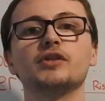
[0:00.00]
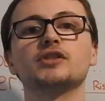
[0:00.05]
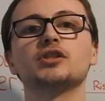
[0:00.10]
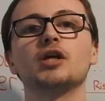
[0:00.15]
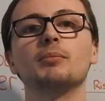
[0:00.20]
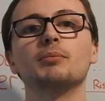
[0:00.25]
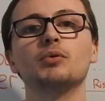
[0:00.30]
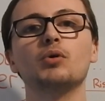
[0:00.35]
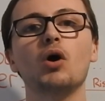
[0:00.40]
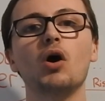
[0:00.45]

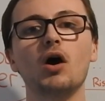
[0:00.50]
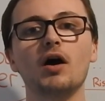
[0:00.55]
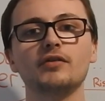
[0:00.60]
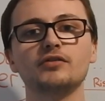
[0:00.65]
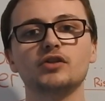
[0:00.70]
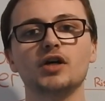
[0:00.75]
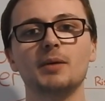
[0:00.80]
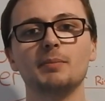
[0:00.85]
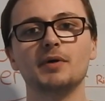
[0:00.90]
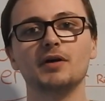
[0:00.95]
example
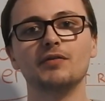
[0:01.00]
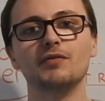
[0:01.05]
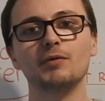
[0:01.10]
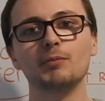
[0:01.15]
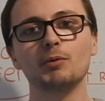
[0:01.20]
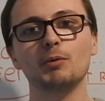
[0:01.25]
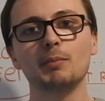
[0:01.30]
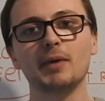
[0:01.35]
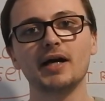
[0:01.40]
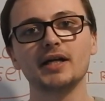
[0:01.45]
half-time at a
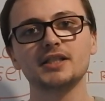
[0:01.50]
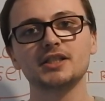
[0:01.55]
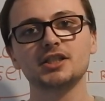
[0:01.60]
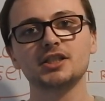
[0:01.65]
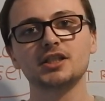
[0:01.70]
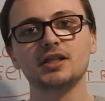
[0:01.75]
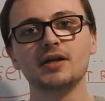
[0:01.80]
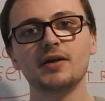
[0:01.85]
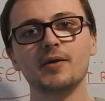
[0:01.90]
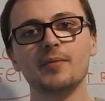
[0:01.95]
football
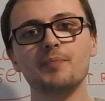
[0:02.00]
match.